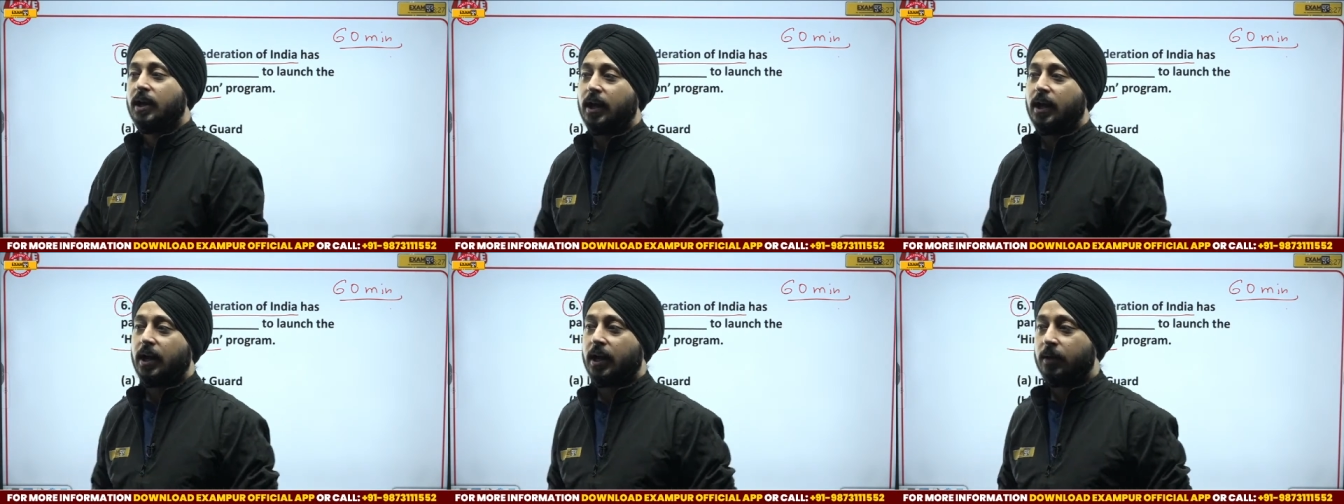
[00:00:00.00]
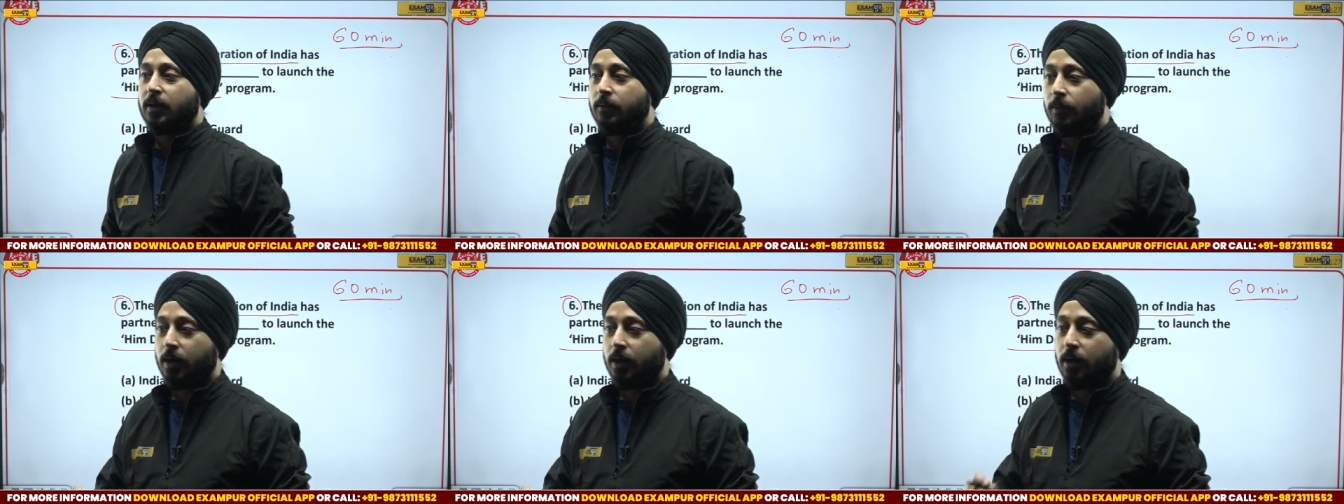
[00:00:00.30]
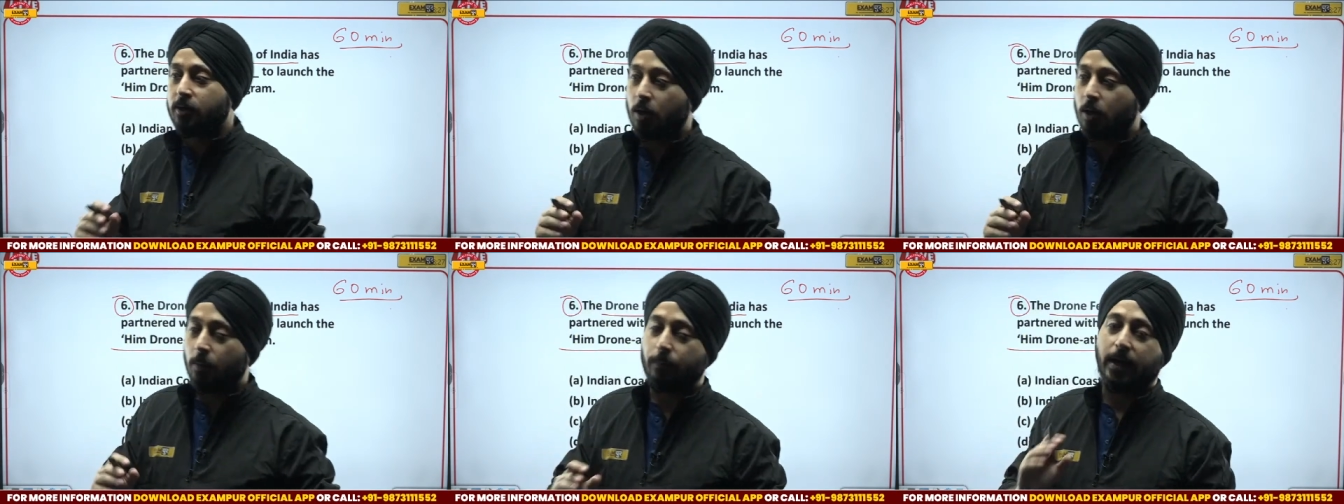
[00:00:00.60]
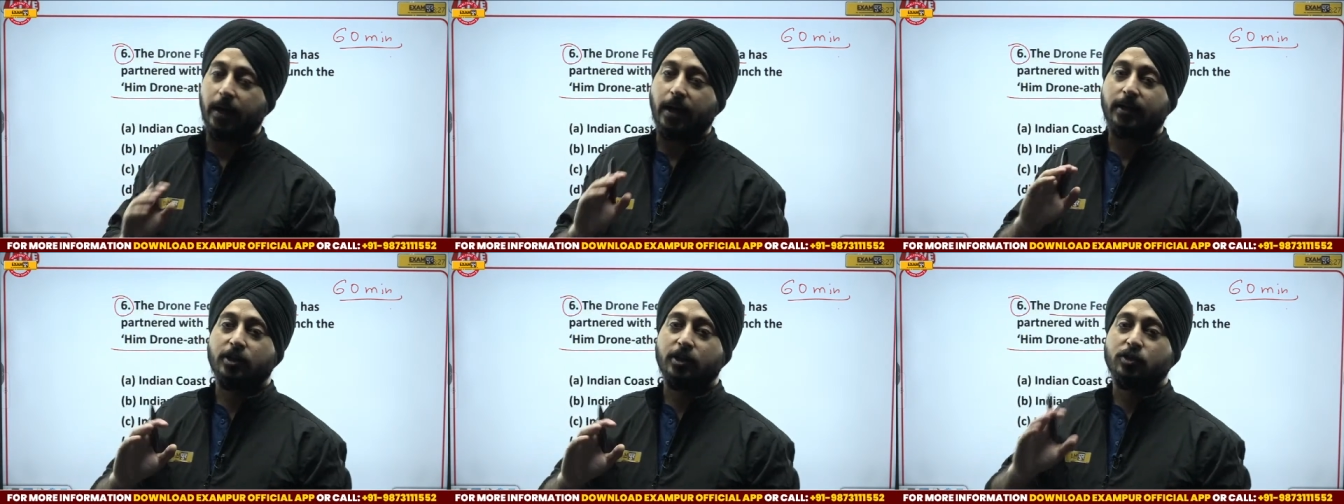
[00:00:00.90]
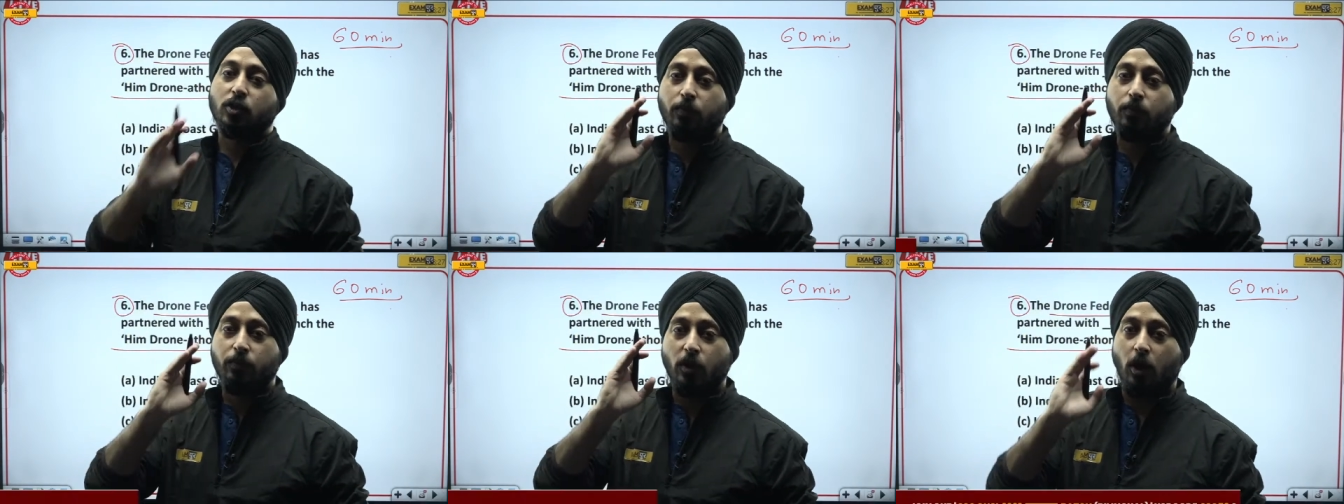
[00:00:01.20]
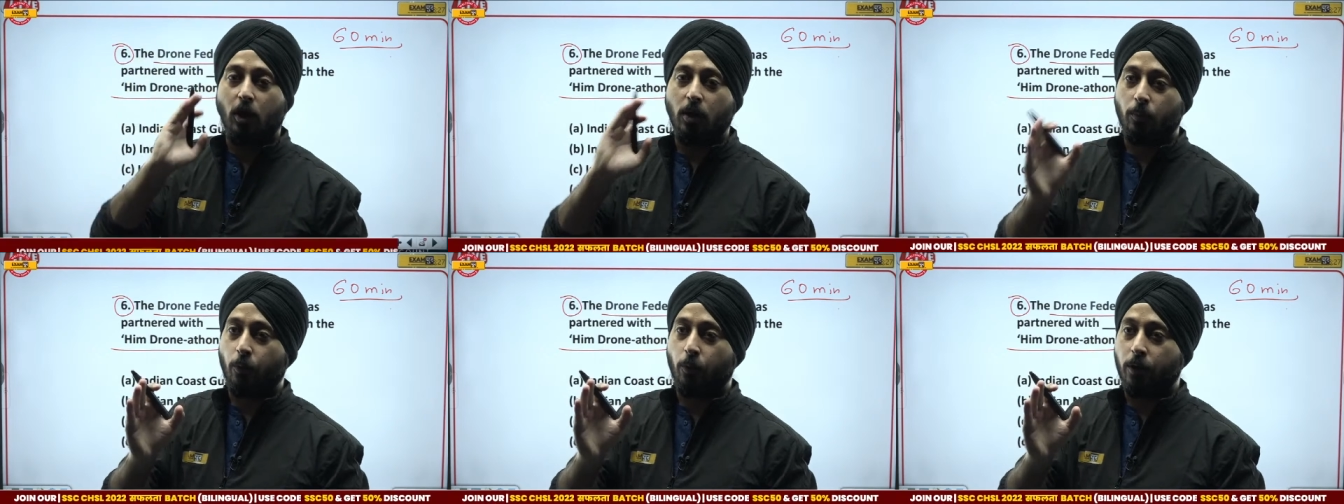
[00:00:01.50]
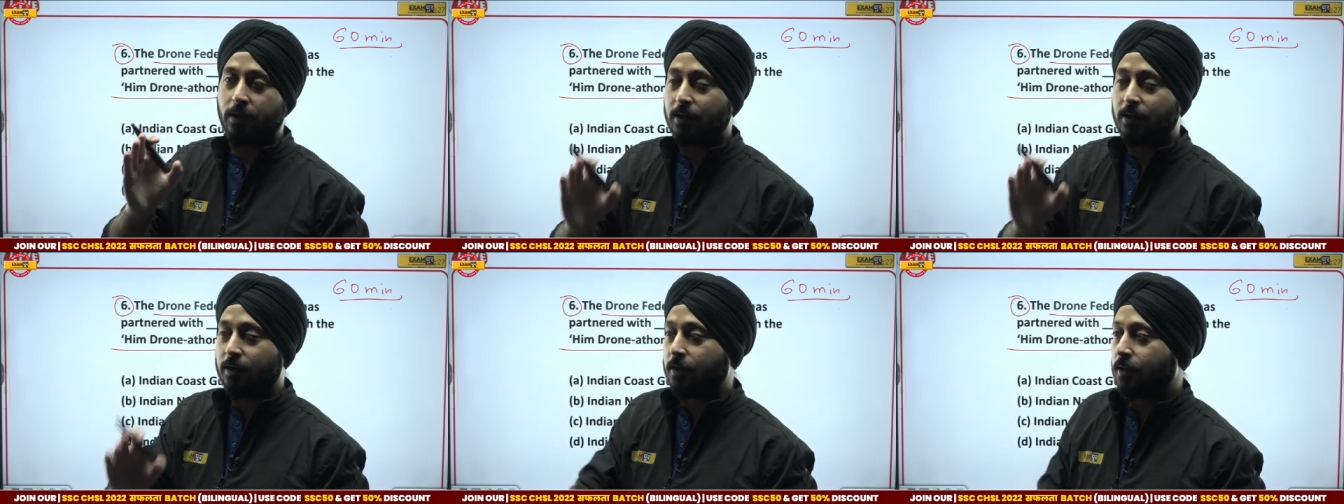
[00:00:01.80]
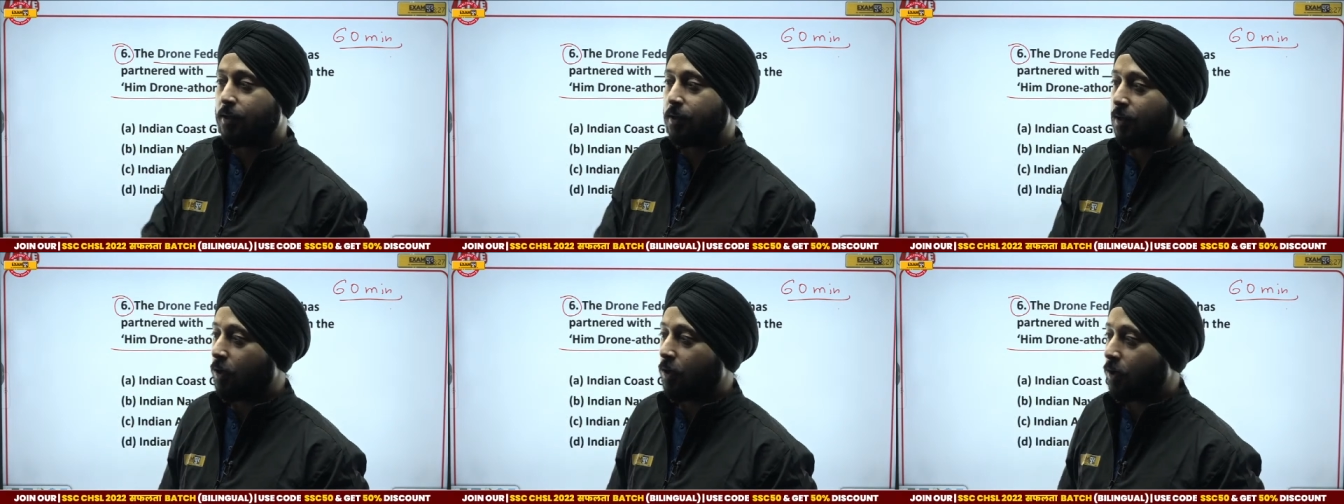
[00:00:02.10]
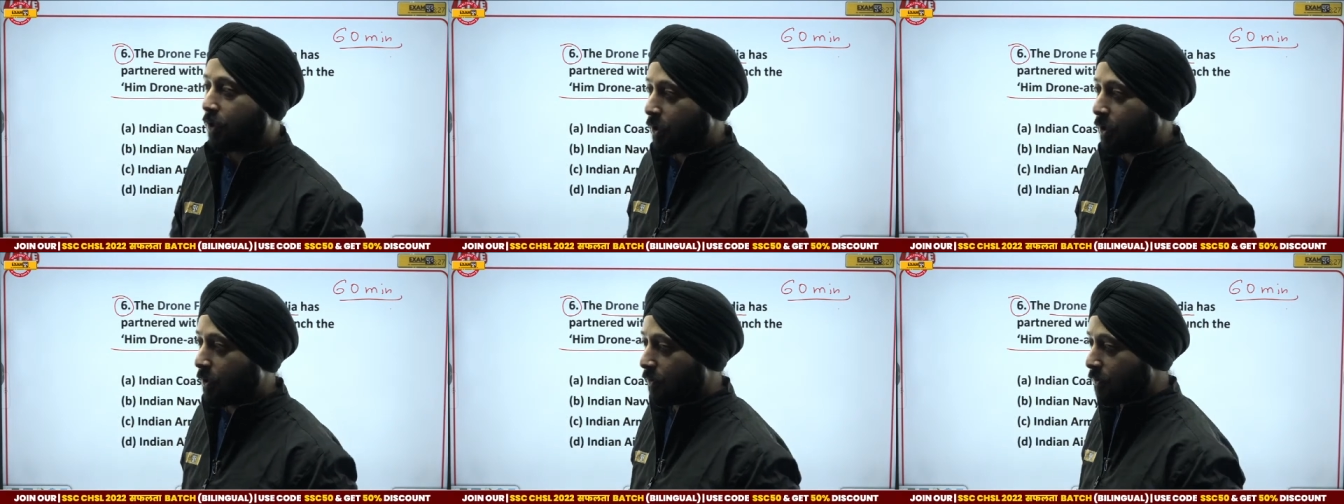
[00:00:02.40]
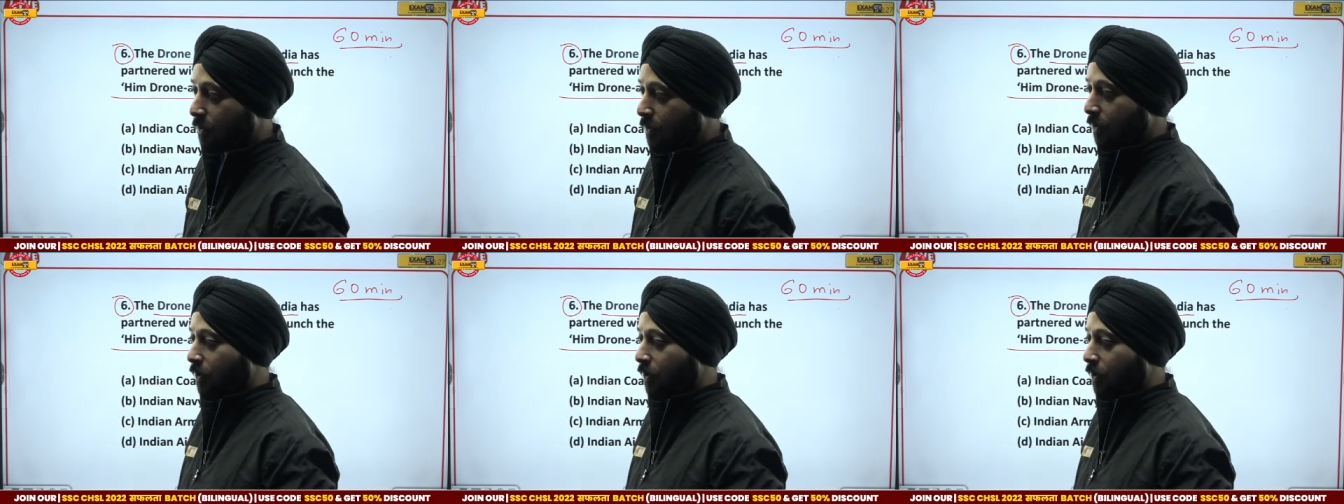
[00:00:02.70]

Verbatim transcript: and uh, your practice should be on point. Okay.